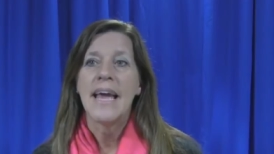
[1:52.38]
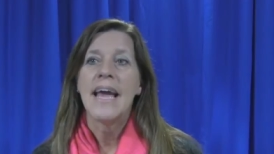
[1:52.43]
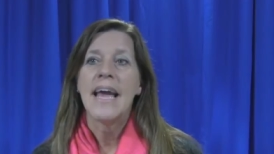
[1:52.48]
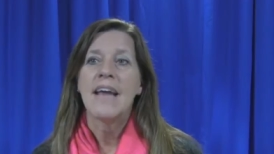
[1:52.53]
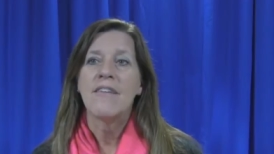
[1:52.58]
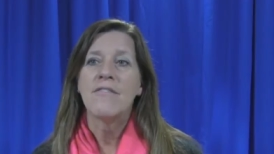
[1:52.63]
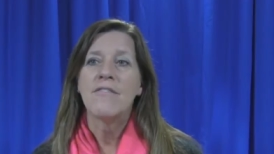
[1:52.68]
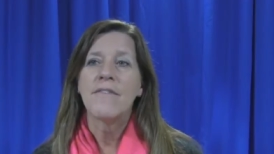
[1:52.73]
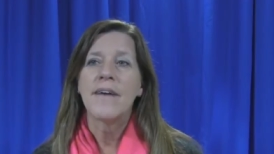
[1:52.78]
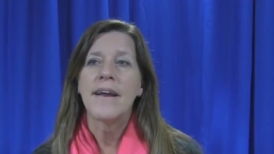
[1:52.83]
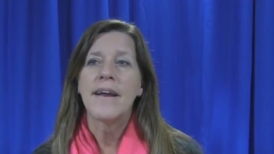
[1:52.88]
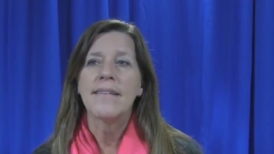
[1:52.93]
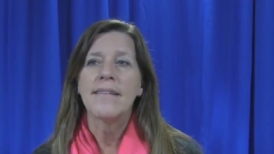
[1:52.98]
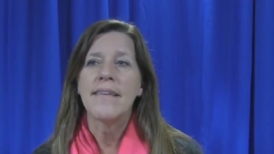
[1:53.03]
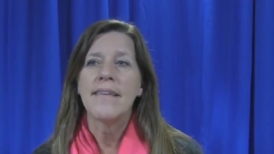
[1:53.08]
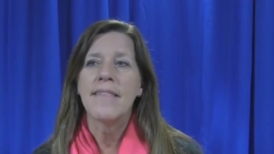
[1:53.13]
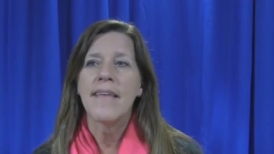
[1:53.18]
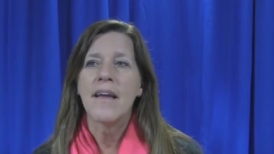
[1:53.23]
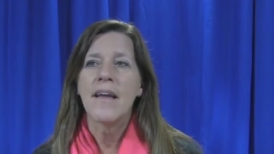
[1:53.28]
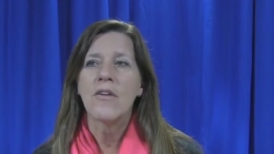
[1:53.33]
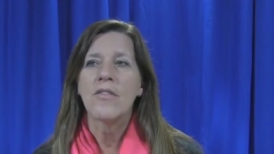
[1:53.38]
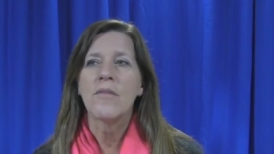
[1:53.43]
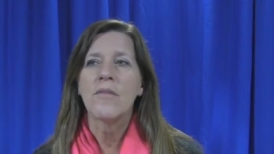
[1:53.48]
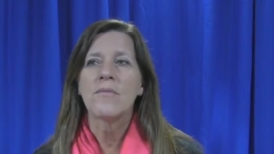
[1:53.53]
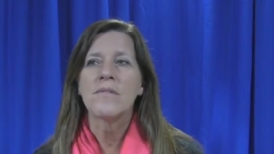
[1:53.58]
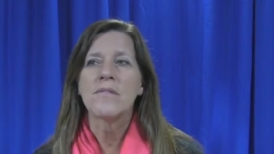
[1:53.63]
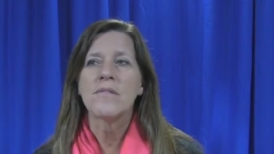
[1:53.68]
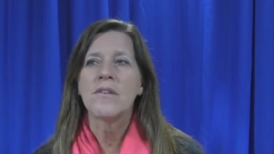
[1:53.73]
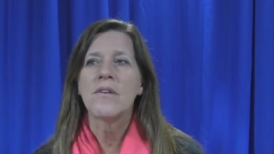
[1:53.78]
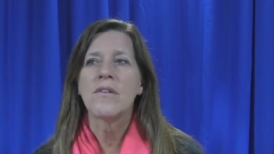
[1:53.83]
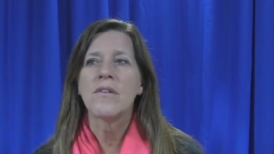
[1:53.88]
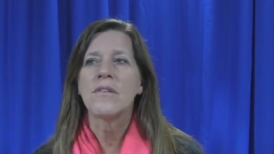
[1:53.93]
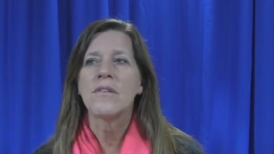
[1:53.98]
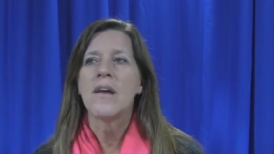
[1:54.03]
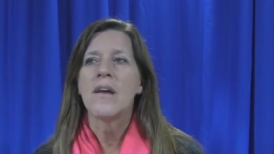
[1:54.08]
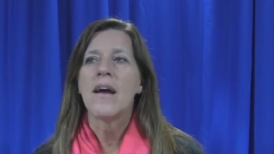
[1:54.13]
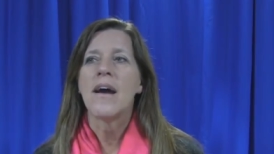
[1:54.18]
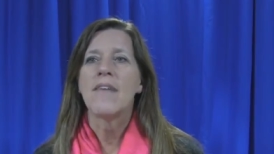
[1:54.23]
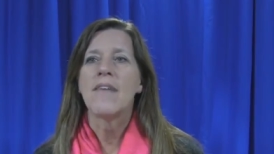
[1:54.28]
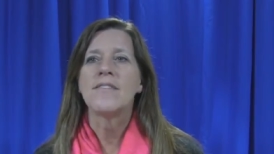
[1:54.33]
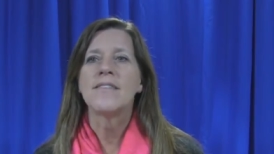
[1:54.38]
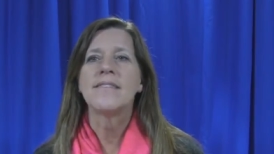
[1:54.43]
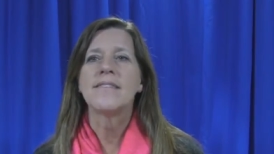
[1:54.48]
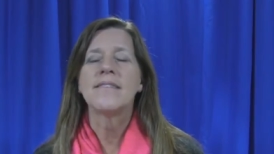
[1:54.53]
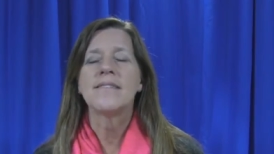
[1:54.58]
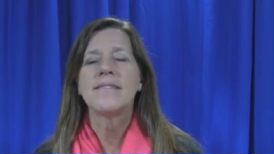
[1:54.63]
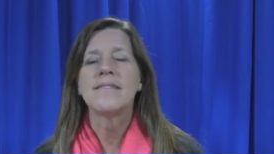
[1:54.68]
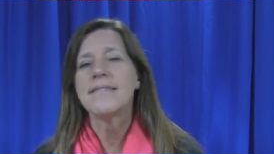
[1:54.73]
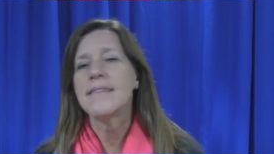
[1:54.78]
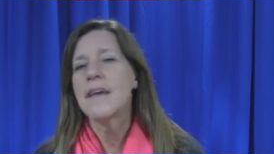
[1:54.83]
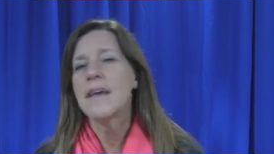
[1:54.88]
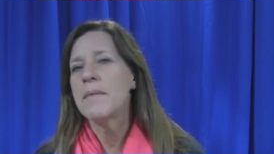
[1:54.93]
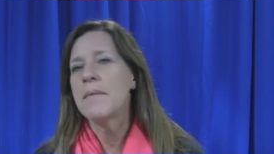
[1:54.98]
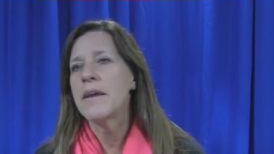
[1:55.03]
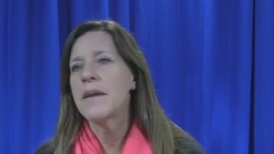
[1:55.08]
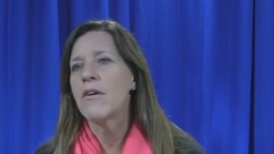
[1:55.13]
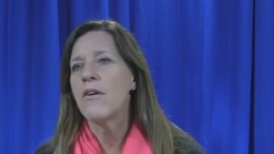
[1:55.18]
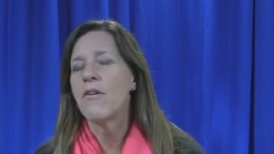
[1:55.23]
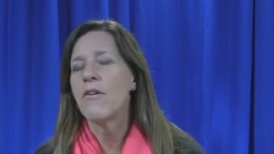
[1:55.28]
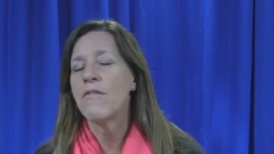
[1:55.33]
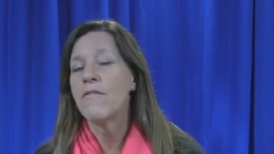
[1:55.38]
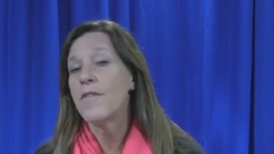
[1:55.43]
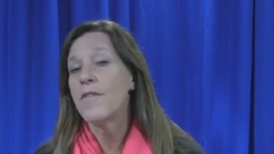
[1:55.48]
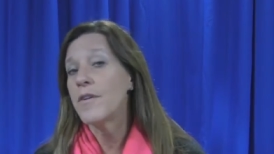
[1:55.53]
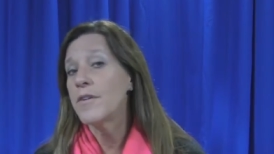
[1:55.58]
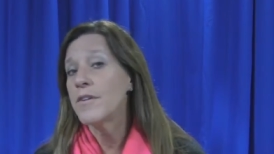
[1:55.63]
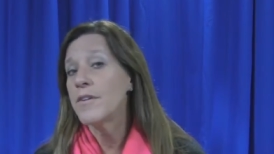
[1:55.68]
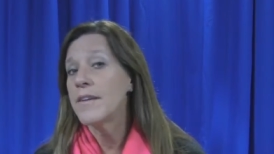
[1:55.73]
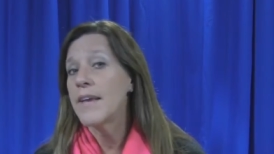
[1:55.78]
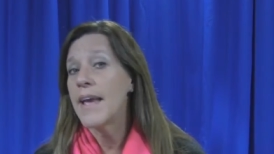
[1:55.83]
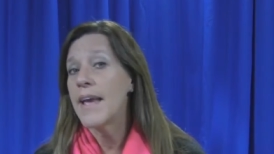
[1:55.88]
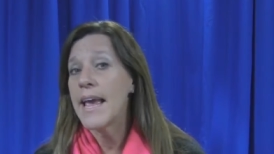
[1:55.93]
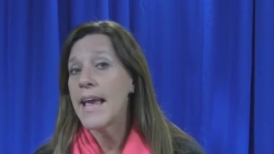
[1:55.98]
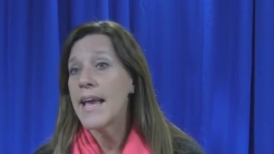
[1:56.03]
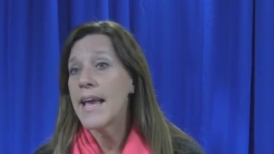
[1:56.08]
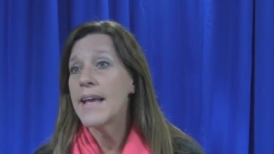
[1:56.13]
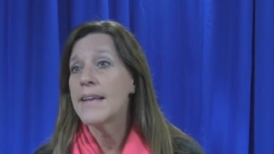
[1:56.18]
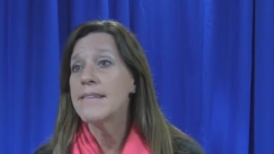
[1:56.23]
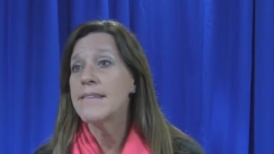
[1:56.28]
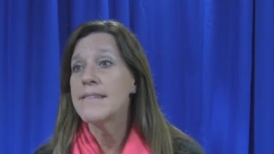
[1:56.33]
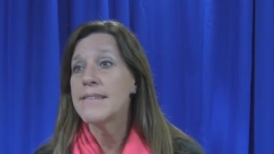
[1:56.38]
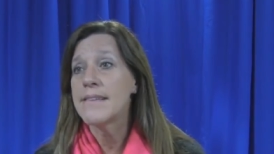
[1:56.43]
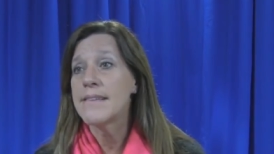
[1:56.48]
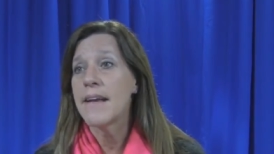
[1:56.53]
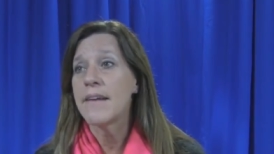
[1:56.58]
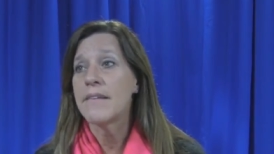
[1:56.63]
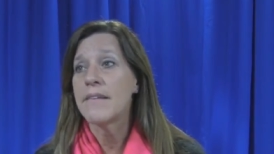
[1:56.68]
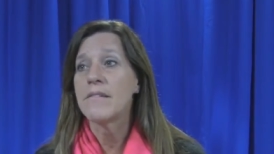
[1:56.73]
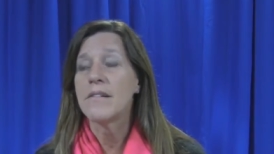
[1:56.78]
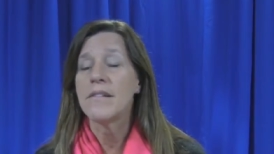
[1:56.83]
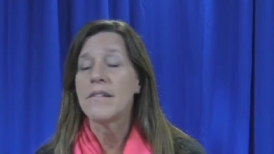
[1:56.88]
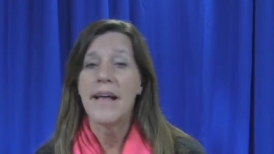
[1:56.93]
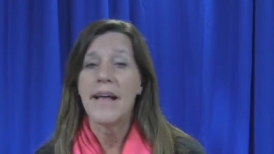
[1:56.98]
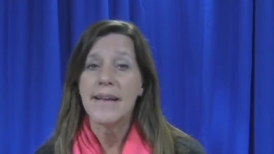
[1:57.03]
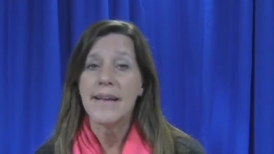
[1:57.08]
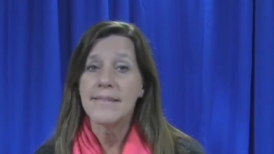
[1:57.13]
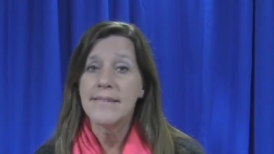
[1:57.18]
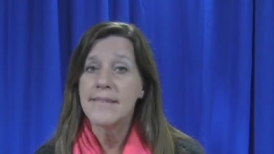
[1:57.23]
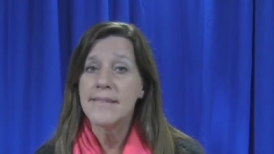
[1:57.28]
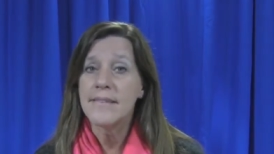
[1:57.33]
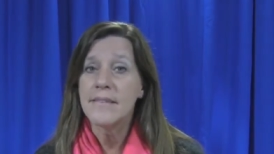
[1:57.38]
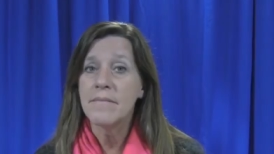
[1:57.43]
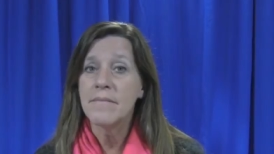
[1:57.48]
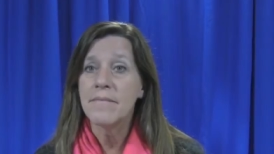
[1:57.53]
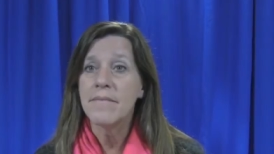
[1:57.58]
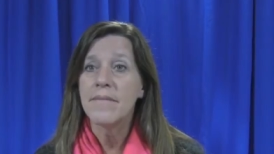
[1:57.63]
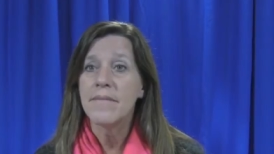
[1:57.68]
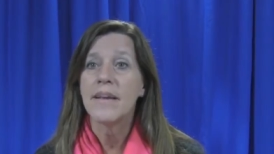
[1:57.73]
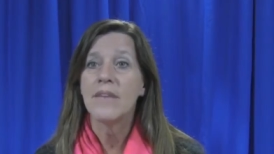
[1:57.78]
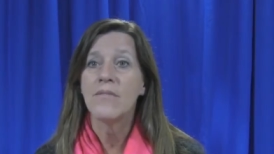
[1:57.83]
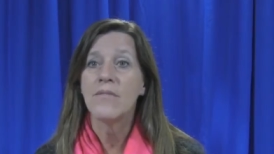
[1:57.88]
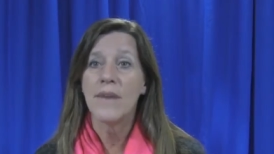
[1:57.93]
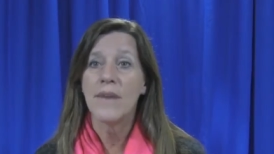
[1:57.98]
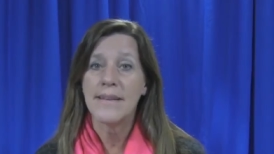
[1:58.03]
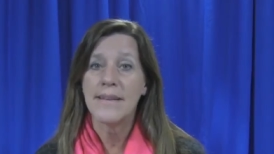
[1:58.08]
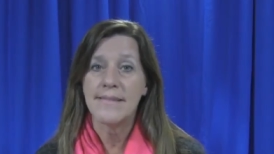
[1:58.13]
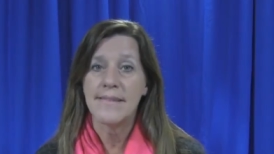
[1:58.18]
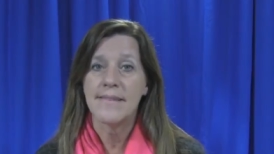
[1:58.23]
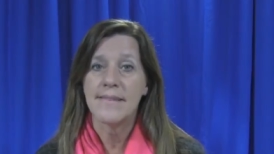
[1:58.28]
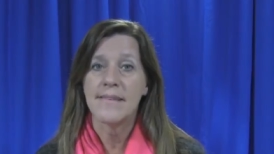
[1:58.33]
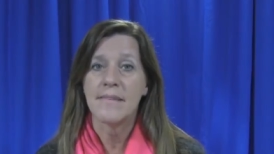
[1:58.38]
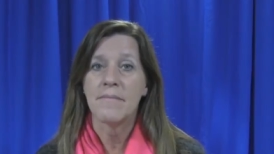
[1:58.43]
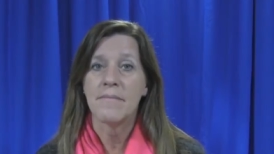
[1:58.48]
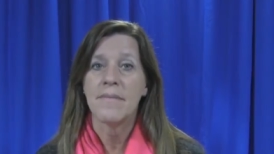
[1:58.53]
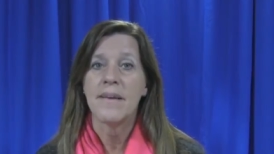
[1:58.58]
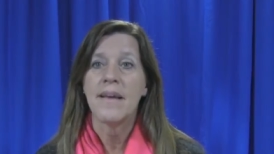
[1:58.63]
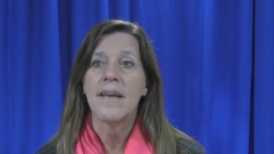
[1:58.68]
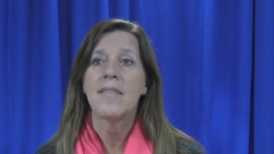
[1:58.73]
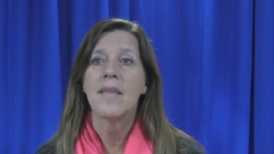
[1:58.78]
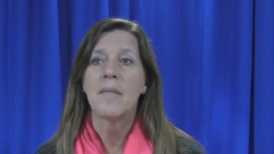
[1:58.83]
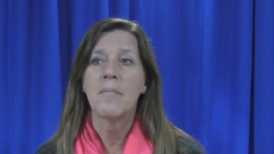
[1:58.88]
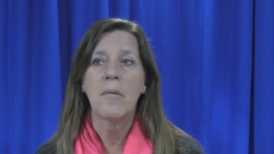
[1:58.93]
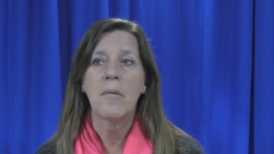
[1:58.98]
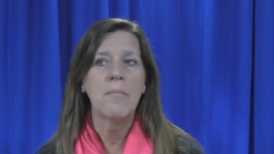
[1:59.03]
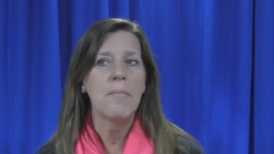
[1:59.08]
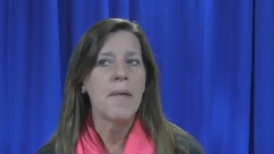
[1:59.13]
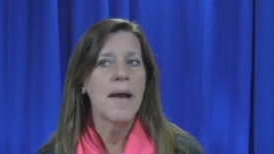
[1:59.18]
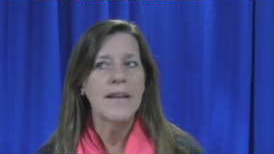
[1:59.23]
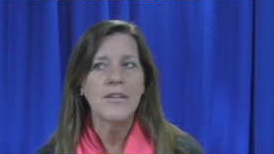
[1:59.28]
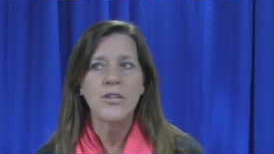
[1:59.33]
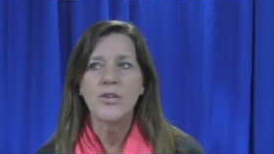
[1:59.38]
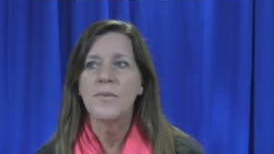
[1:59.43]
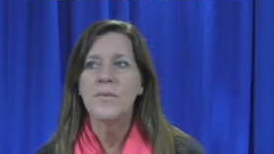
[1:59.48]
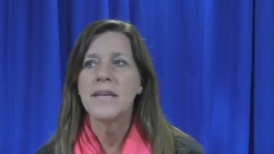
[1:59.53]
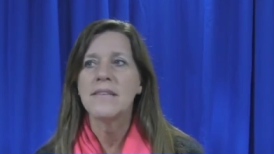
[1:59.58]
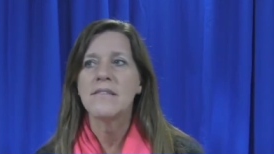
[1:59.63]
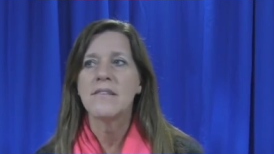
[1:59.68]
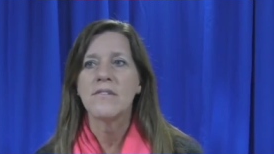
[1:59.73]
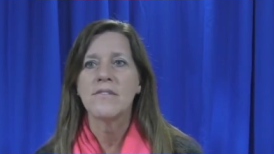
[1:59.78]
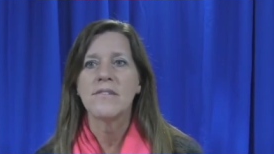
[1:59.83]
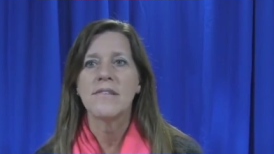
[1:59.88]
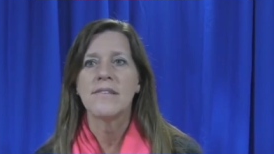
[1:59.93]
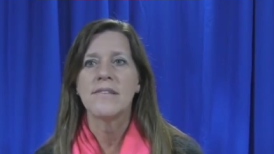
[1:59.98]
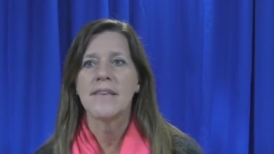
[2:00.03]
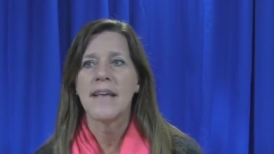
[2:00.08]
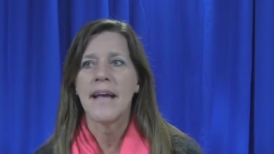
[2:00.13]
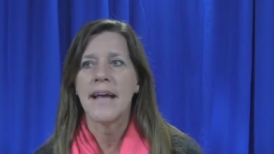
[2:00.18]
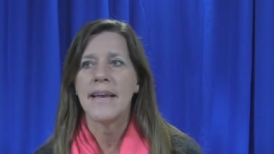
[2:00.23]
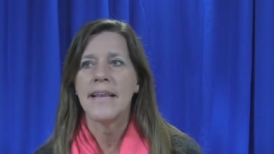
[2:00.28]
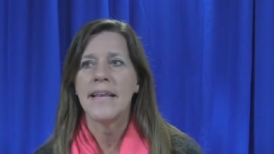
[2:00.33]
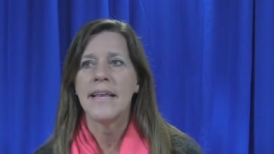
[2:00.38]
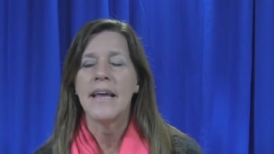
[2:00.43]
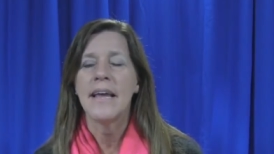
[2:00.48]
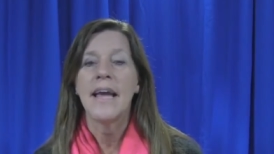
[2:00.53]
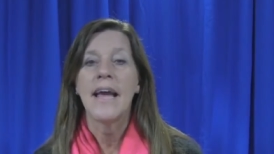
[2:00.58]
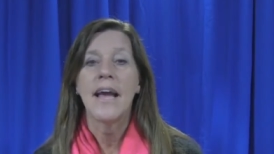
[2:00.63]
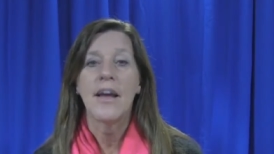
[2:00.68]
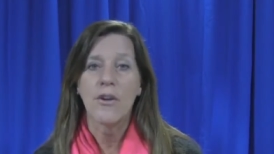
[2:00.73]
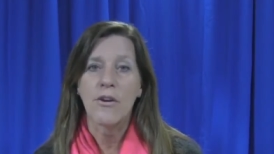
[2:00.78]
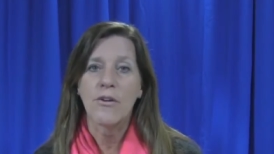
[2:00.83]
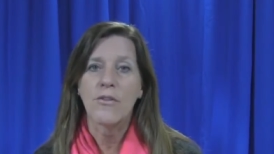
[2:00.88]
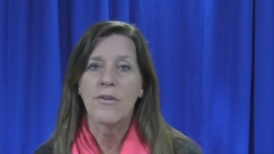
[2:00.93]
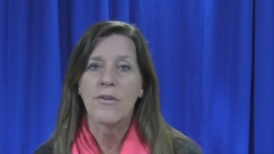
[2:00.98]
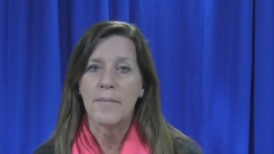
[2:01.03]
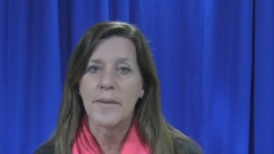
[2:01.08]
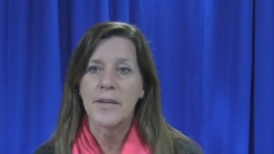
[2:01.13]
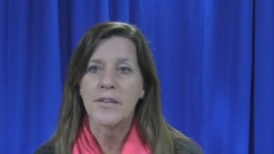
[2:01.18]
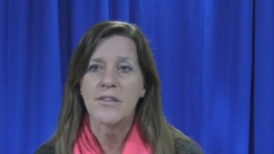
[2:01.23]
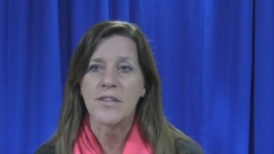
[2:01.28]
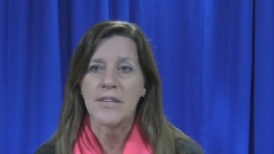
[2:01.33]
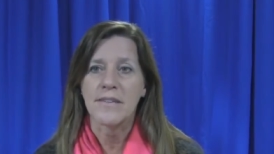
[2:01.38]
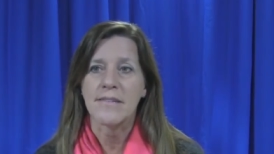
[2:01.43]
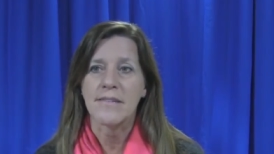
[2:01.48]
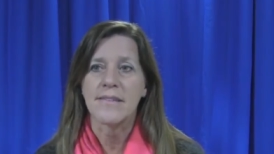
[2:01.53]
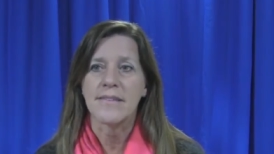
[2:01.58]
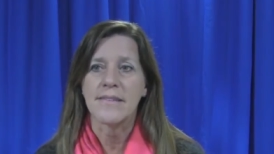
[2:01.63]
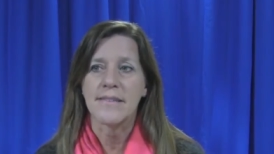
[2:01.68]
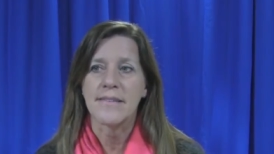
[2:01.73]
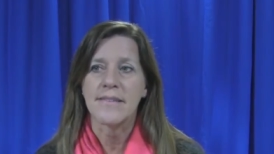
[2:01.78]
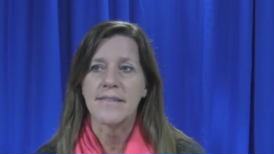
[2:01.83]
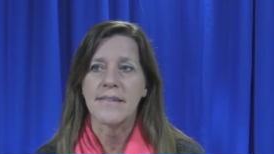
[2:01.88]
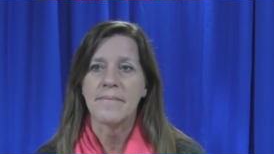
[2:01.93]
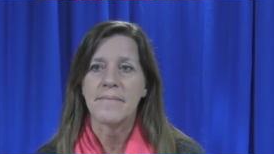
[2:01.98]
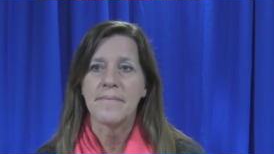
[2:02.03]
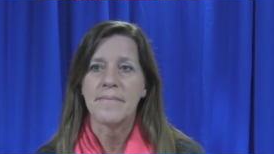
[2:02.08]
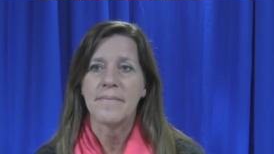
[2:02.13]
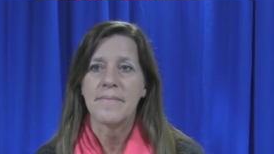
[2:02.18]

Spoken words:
And finally, they are the result of a systemic, overt, and subtle classism and racism that perpetuates our society and our criminal justice system.